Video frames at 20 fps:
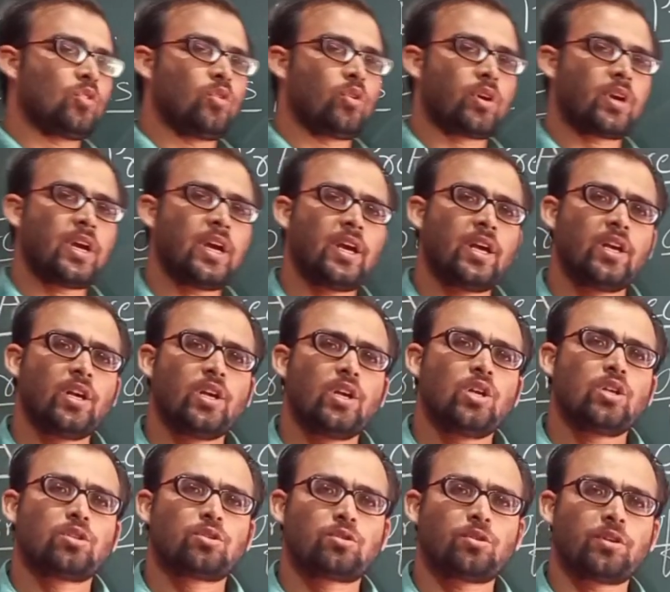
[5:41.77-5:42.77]
Okay,
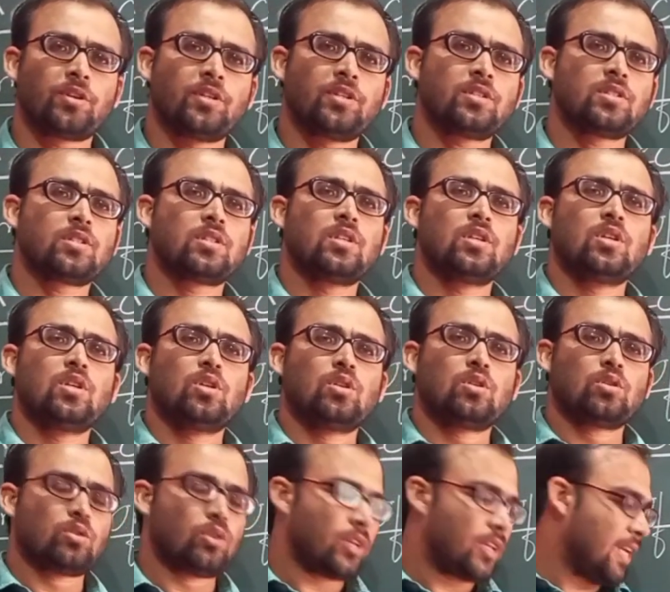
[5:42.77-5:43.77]
students,
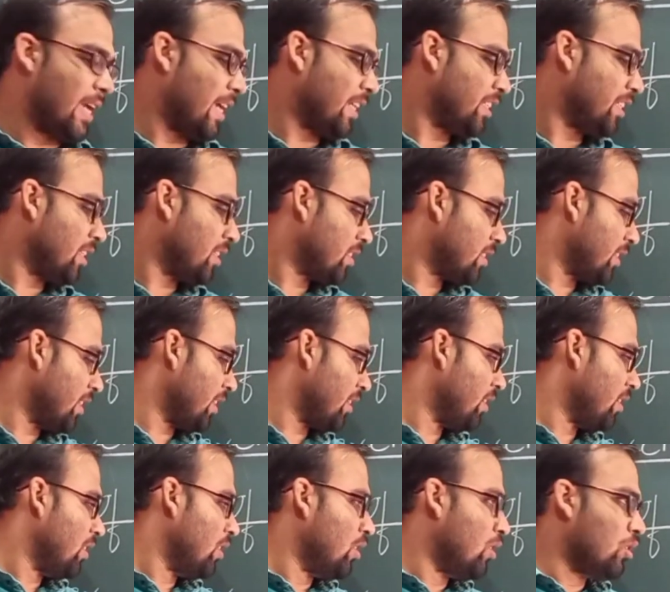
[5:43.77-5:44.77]
so gaseous state,
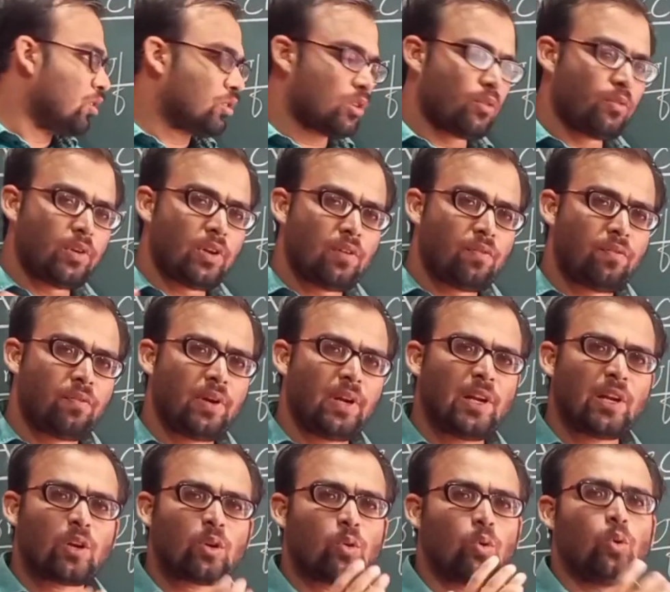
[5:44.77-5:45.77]
so we'll
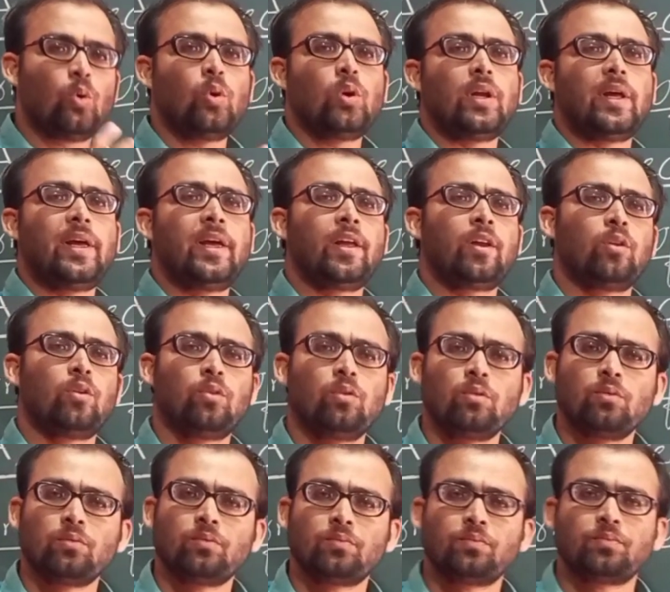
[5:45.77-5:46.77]
feel cool air,
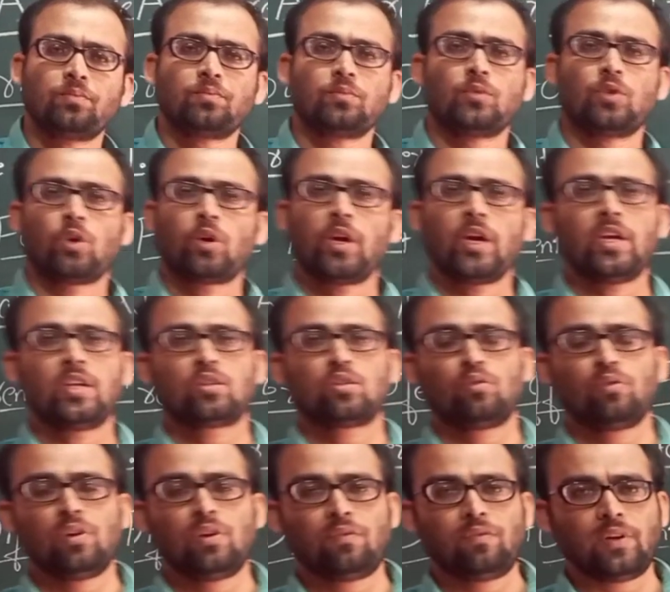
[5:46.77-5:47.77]
no? Okay, so
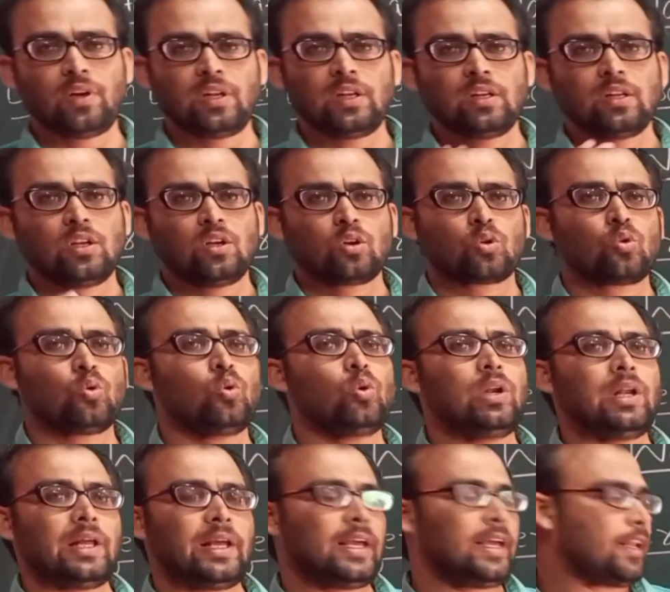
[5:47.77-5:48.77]
we'll feel
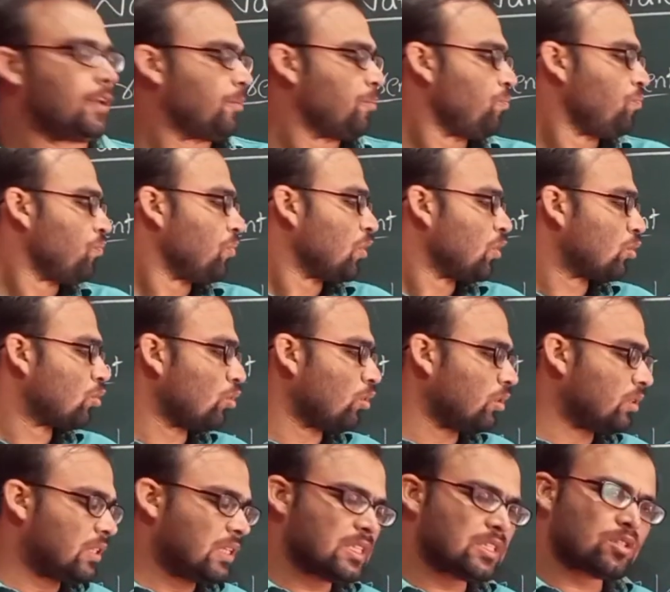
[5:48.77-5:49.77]
cool air.
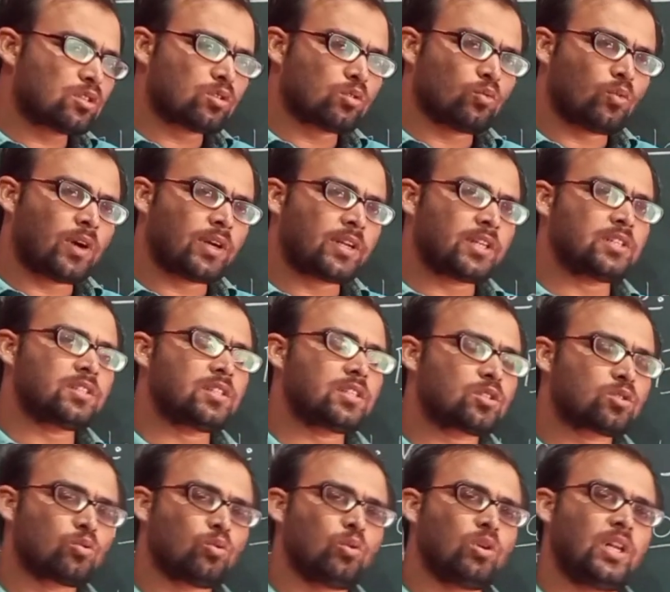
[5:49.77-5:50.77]
So this, what is
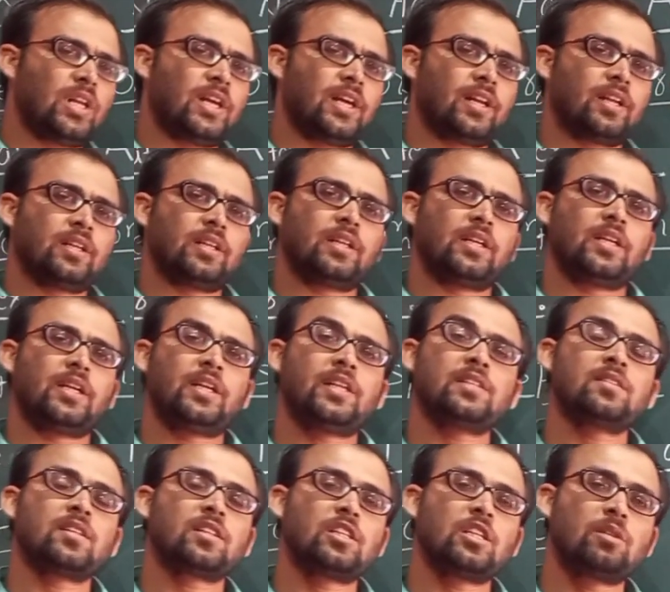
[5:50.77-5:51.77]
this cool air? It
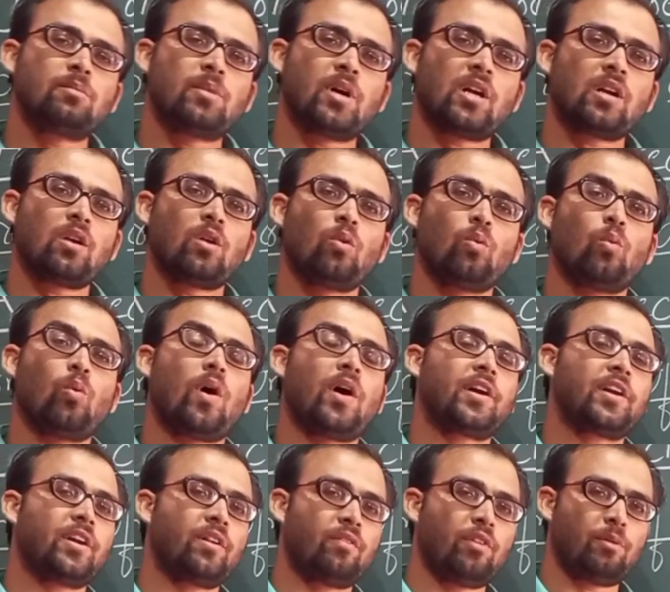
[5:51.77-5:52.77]
is nothing but
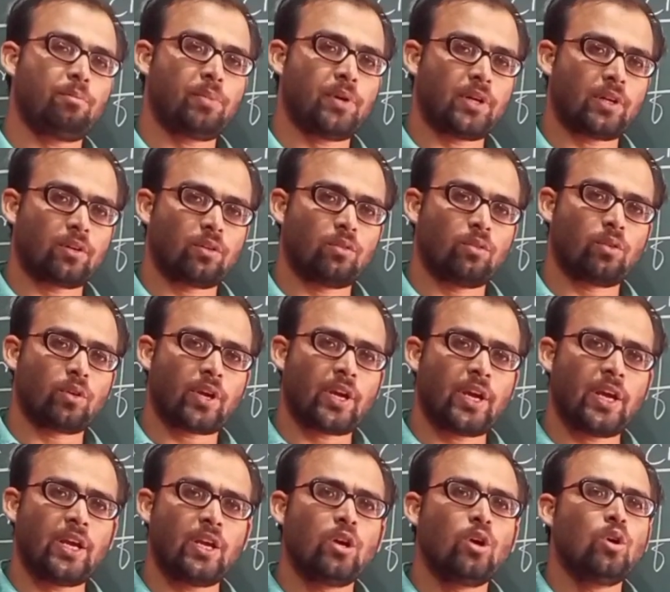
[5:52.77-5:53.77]
water vapor.
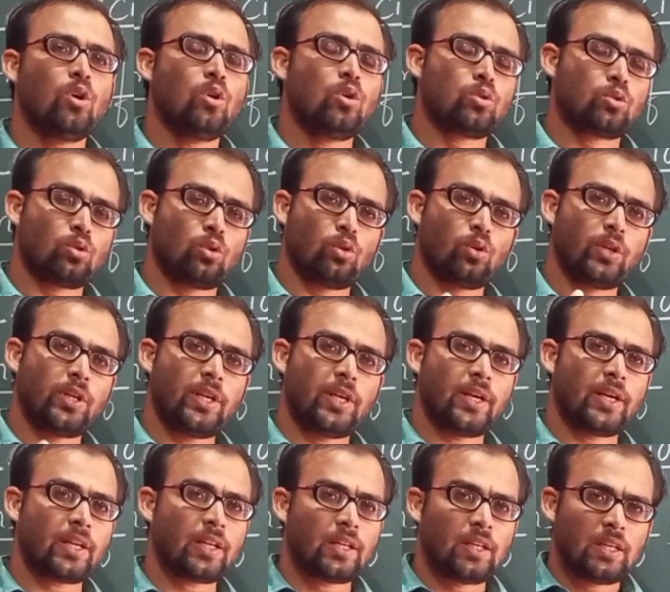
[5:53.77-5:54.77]
Okay, so
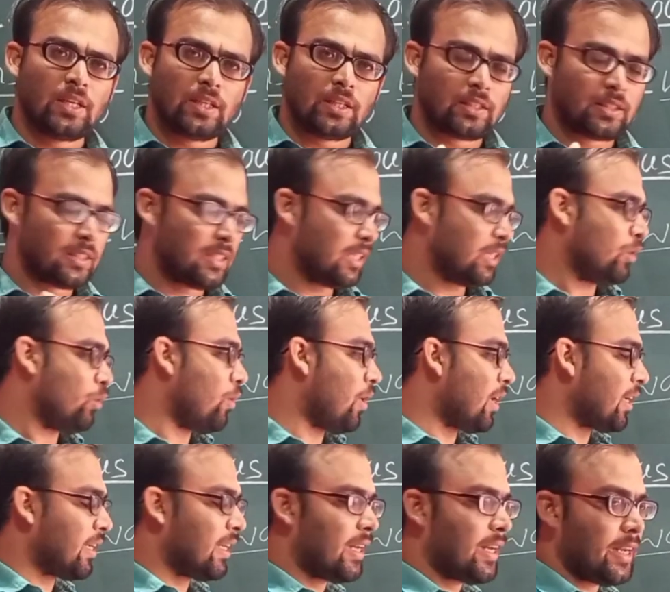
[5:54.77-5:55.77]
here the
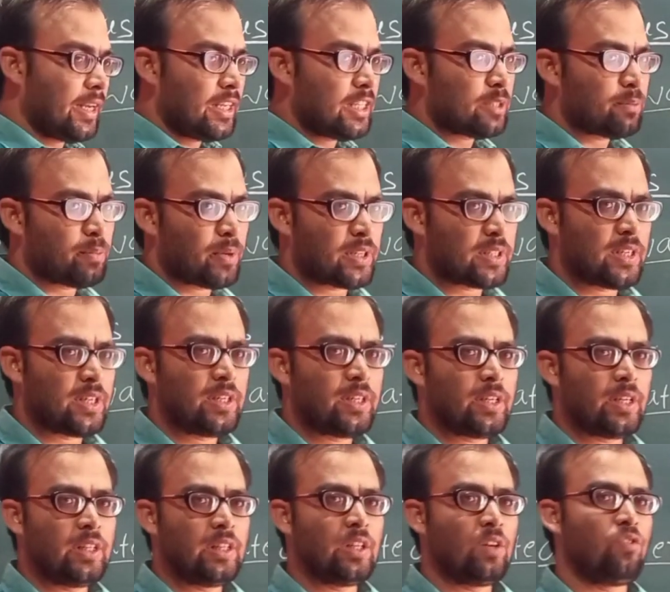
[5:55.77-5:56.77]
water is
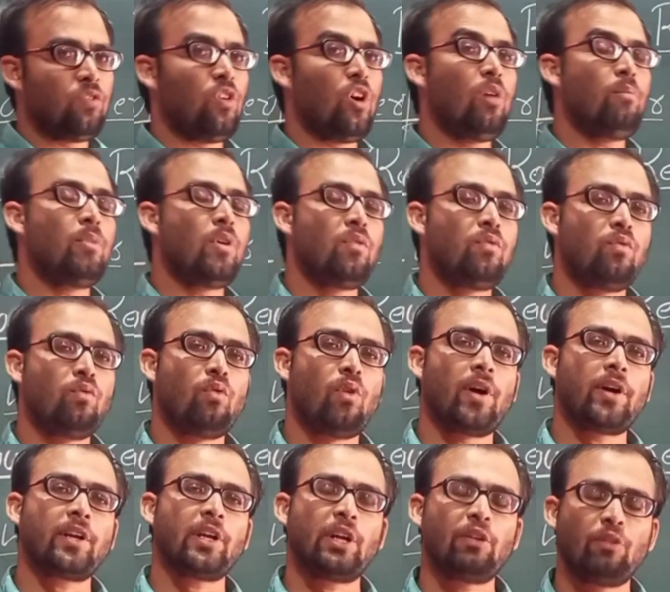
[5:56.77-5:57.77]
present in the form of
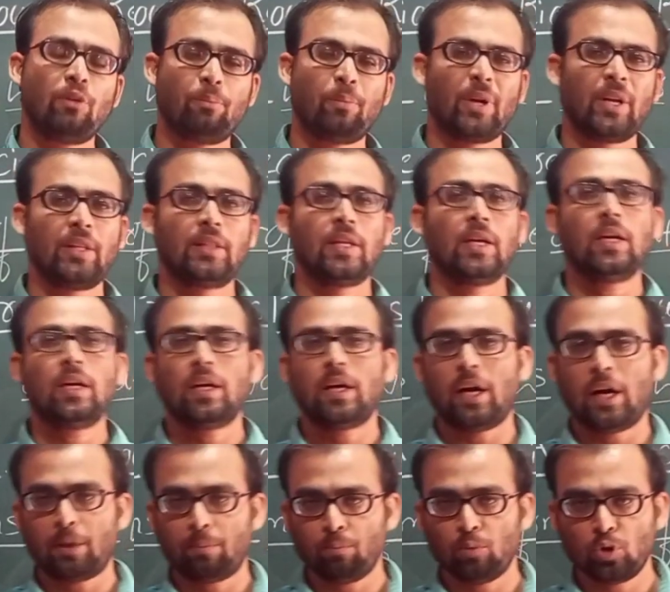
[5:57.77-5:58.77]
water vapor in the
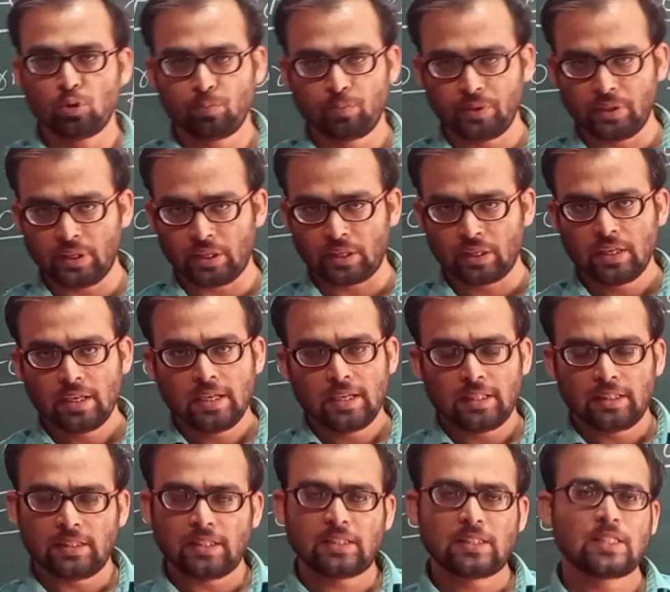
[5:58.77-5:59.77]
atmosphere.
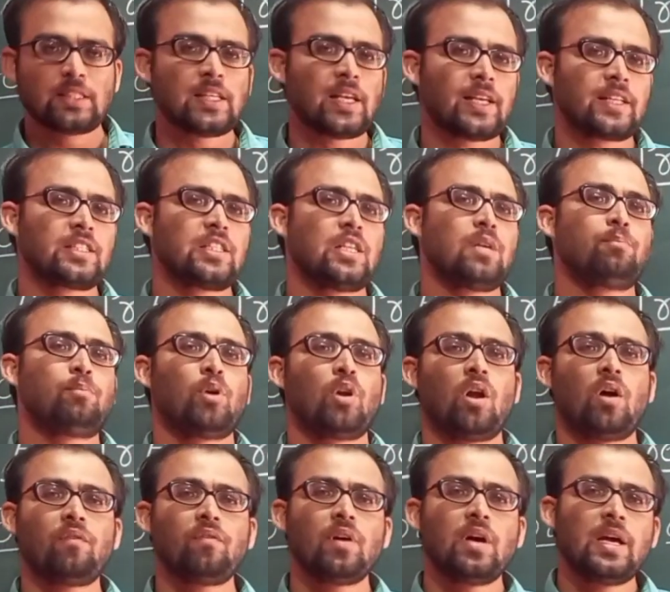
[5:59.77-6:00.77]
This is an example
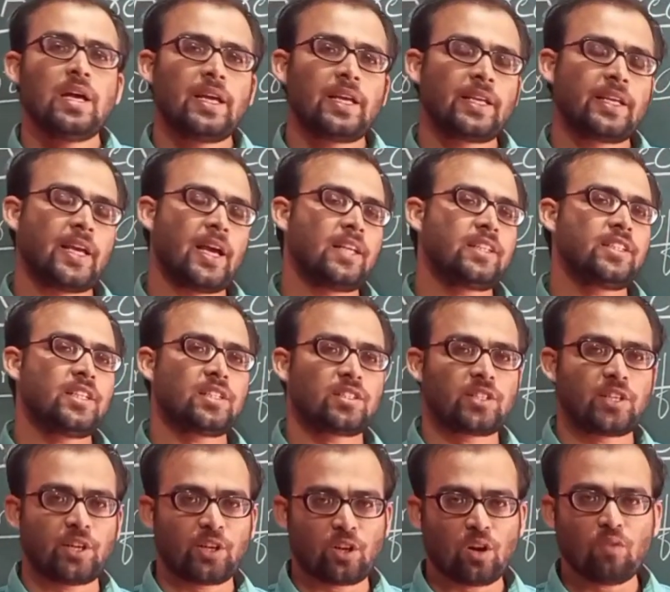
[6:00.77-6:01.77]
of gaseous
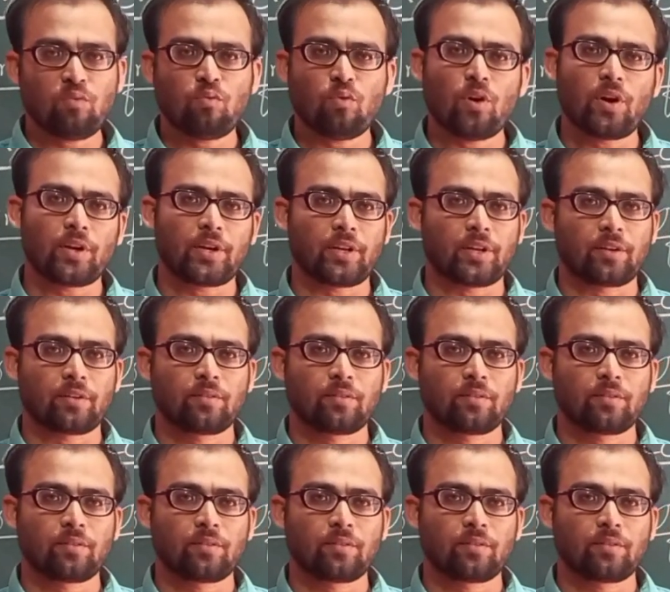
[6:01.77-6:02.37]
state of water.